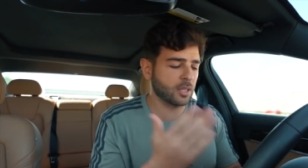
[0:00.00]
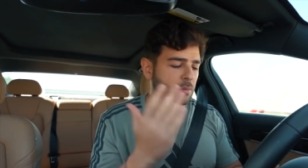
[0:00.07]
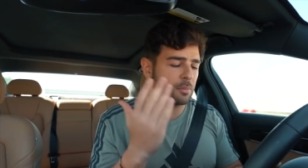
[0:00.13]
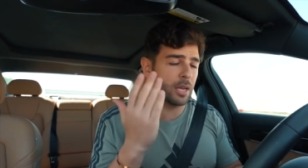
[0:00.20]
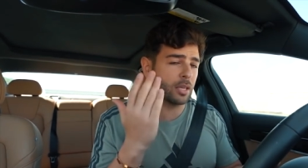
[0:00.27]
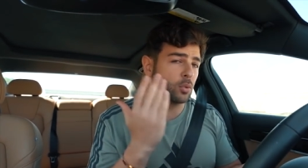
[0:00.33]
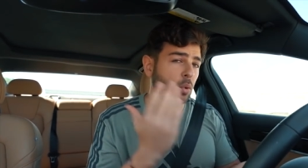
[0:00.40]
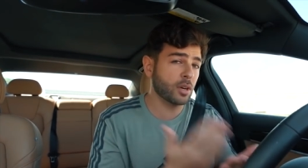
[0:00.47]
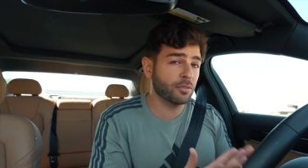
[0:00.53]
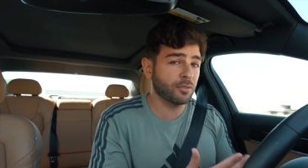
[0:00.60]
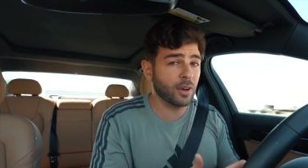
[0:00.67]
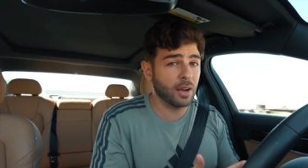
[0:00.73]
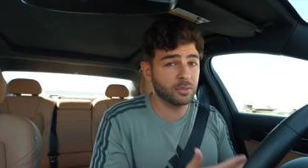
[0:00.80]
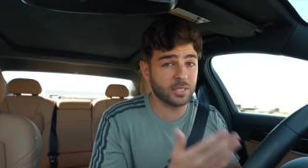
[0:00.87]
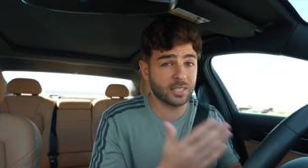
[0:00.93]
you can make
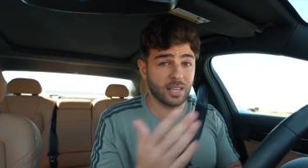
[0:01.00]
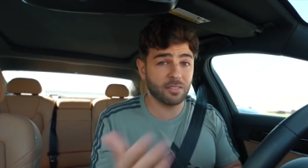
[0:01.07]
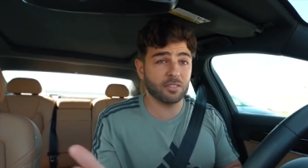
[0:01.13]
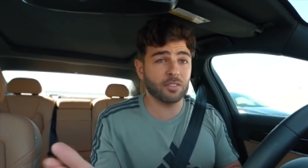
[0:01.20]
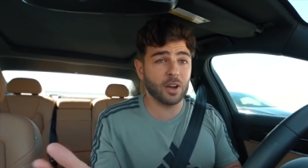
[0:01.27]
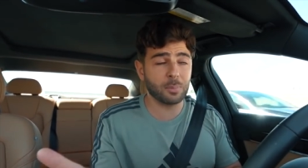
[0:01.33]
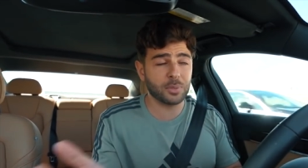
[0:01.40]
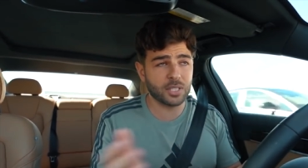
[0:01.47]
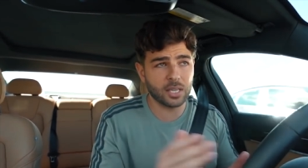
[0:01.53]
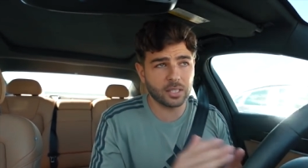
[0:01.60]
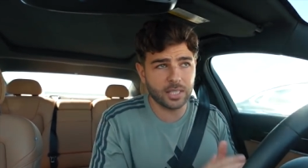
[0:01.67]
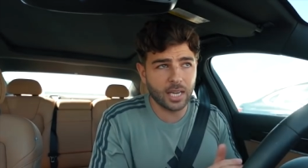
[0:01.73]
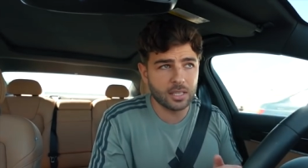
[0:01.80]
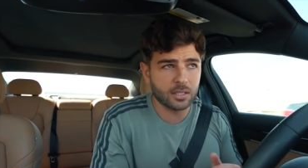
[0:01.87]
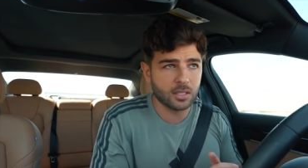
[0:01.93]
twenty-five to seventy-five
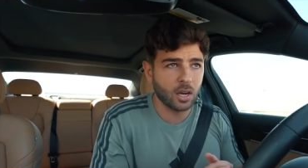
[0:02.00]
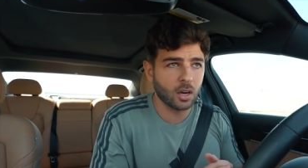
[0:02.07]
percent gains